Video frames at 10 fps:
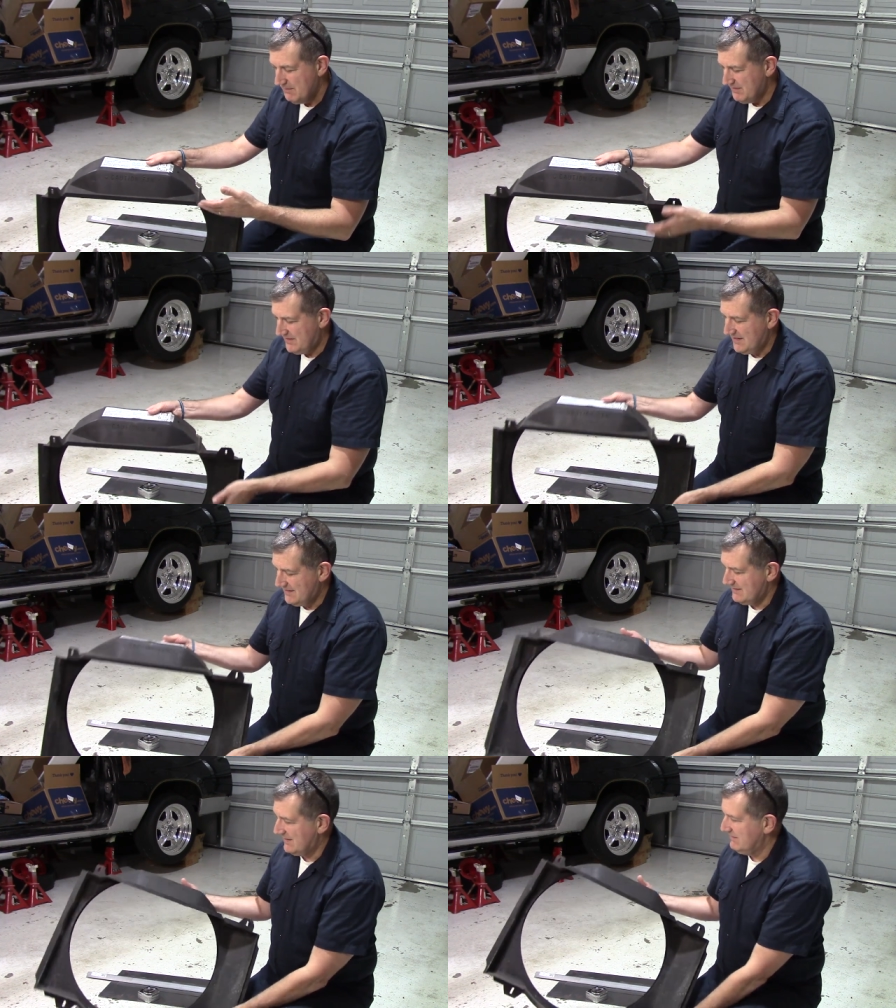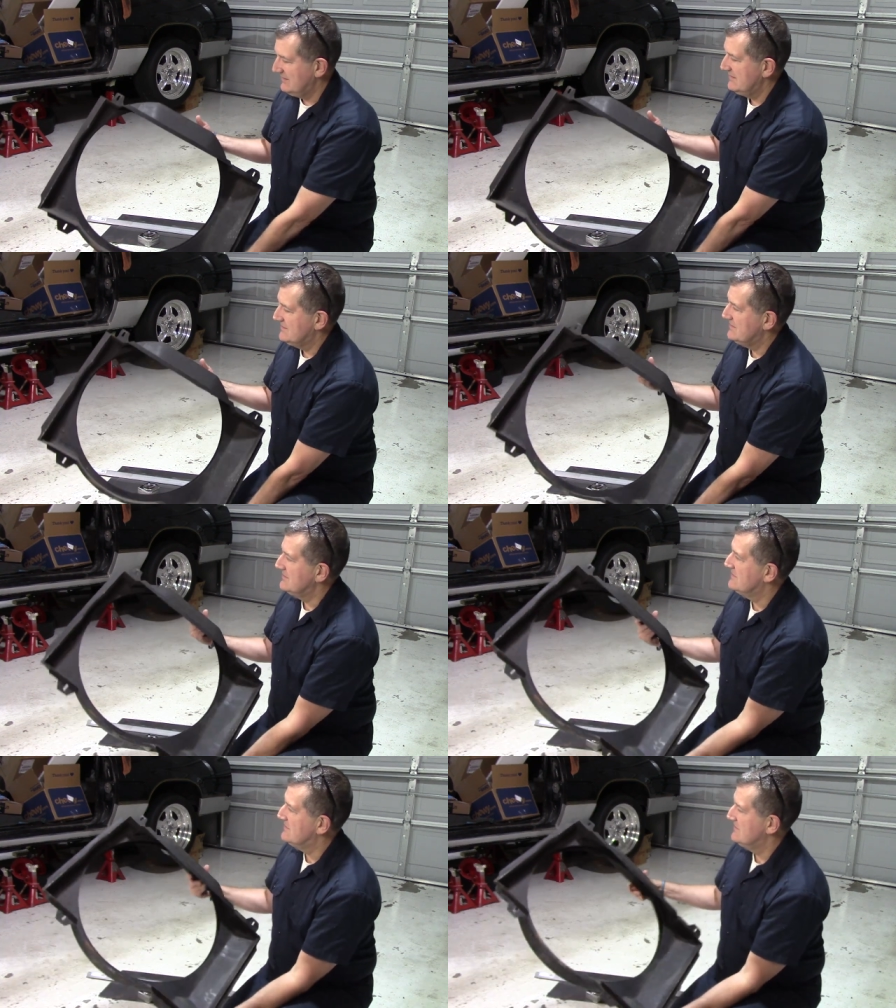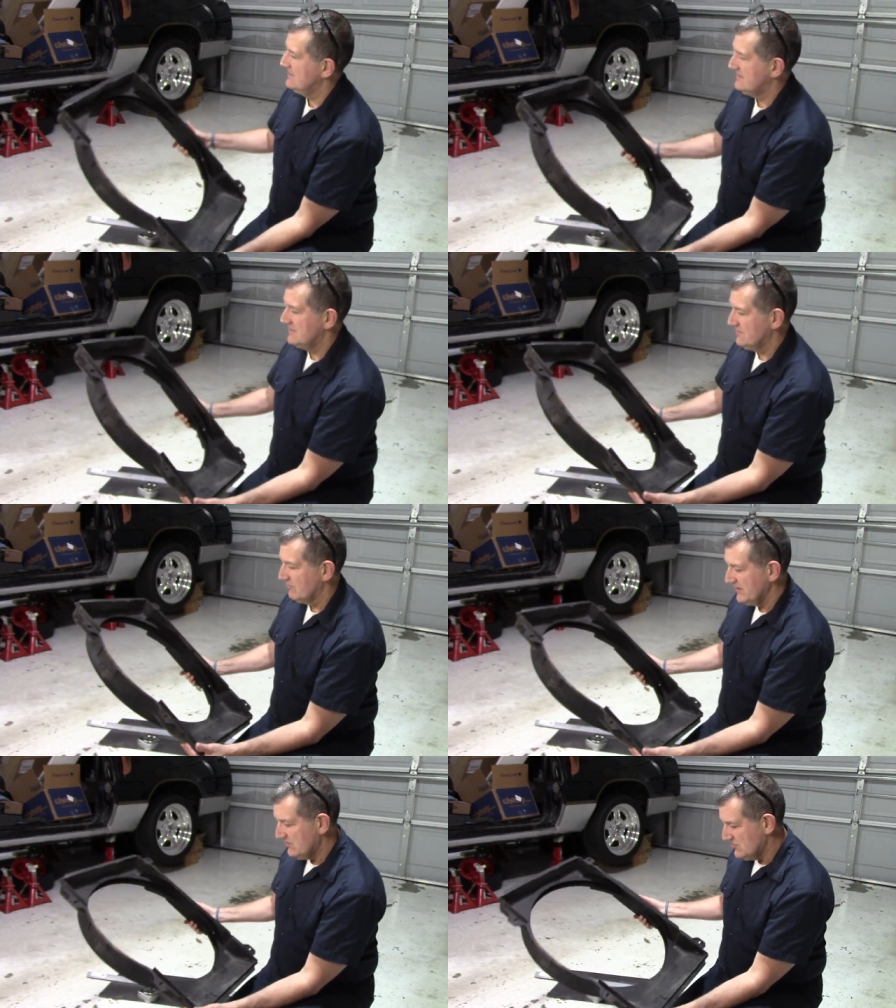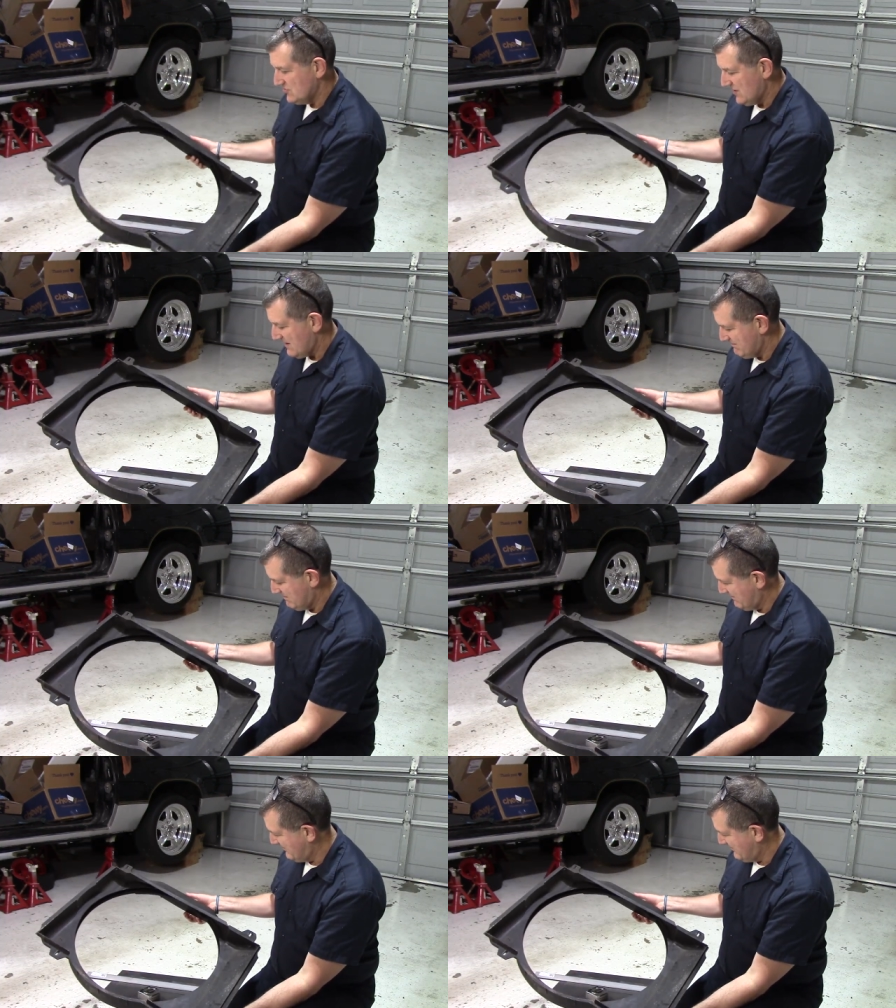But then, I mean, this is, this is a really good shape.